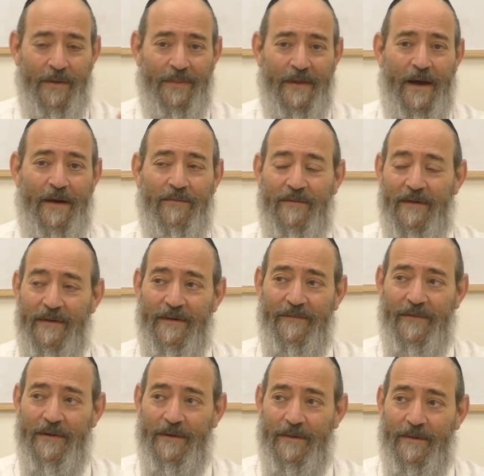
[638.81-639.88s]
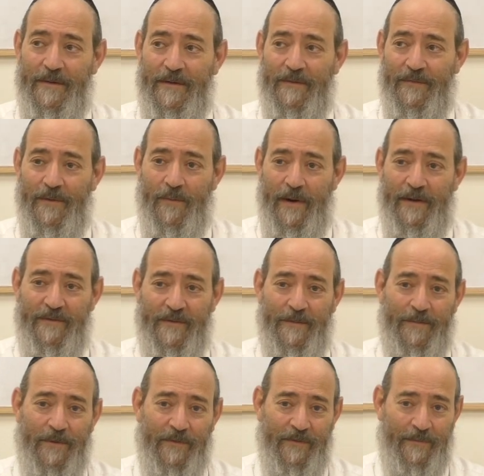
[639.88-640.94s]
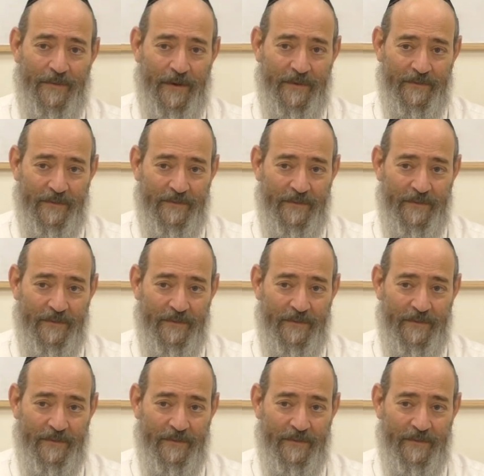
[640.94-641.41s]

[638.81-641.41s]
a thousand different ways to approach a pasuk.